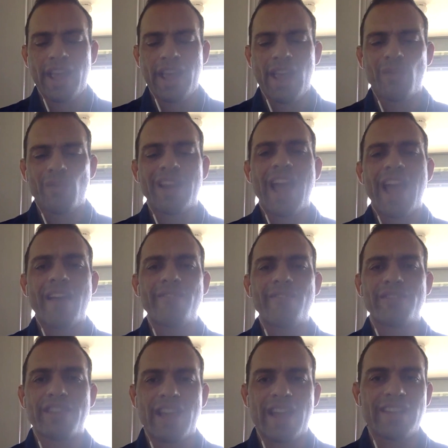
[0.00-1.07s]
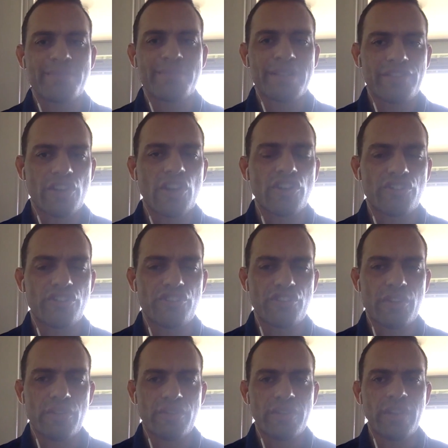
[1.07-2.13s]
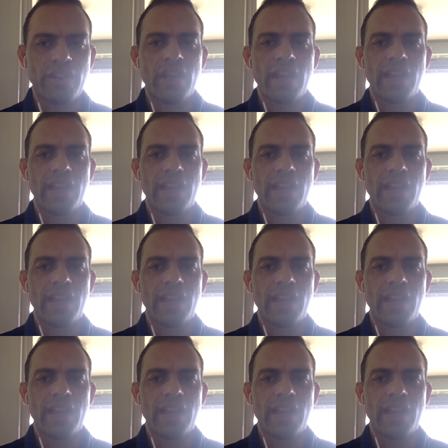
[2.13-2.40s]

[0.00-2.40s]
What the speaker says: And what advertisements are shown